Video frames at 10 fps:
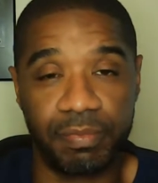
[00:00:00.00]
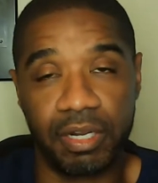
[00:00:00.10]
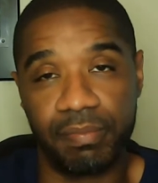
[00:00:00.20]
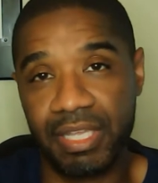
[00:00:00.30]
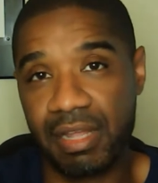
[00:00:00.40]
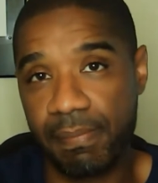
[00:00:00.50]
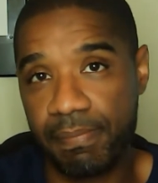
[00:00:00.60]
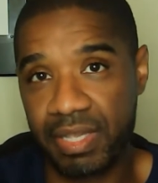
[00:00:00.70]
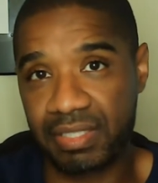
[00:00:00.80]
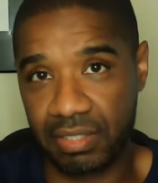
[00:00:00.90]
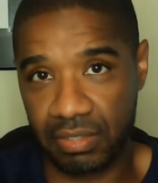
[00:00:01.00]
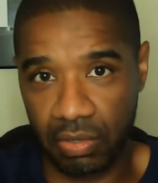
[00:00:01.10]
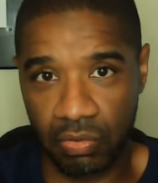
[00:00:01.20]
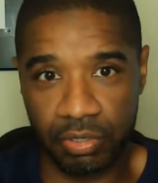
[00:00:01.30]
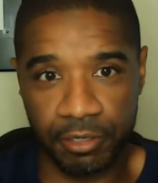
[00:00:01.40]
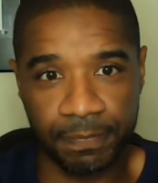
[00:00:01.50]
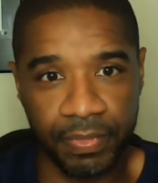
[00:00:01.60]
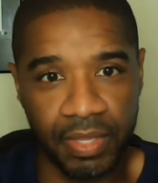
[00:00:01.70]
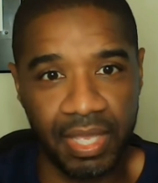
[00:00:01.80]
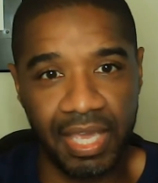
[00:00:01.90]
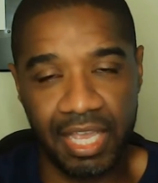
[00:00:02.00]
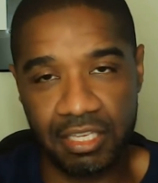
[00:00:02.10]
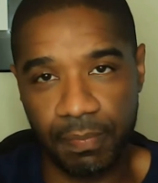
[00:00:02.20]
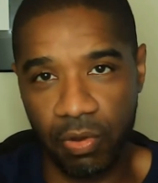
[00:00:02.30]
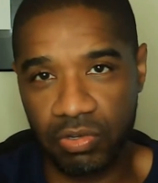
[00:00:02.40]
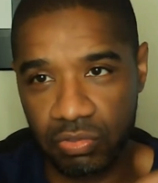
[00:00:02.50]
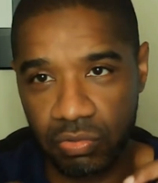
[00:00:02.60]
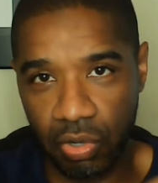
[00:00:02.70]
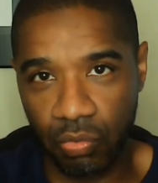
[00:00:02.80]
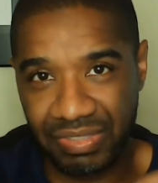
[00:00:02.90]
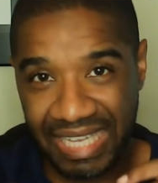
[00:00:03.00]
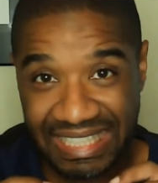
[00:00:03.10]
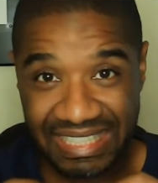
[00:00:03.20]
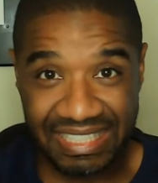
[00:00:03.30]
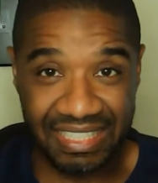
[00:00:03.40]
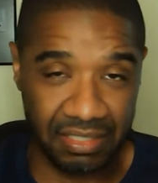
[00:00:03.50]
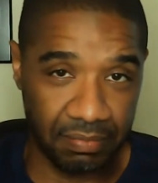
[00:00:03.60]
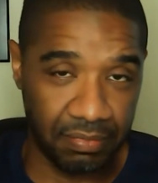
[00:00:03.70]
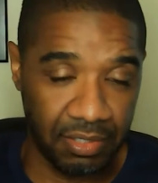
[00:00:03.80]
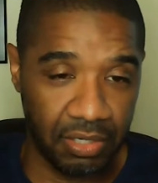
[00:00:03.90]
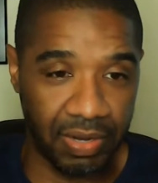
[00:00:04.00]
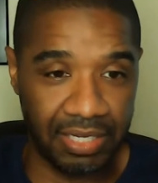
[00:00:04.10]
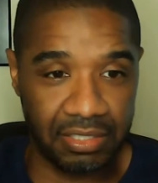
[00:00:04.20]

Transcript: But being a business owner is a person who owns a system, right?